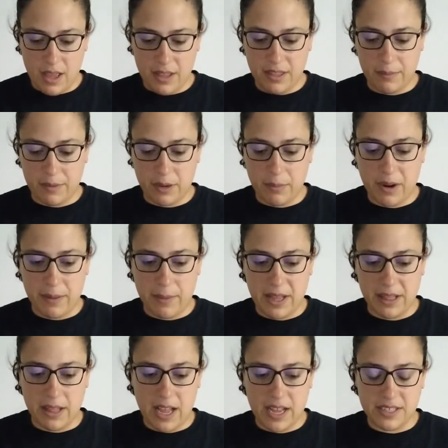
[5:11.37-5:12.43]
I'm going to break my
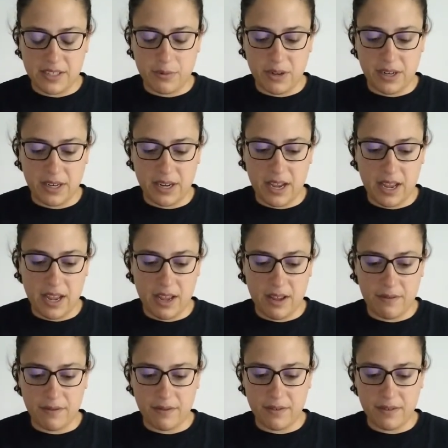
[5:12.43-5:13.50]
last one in
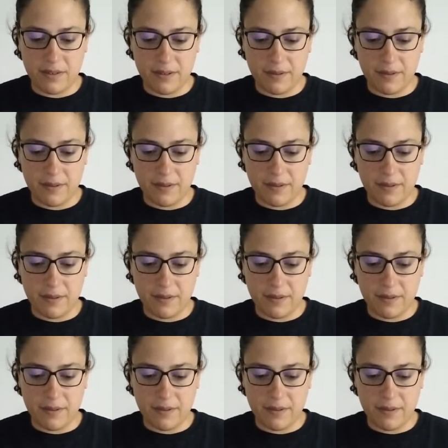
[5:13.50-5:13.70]
half.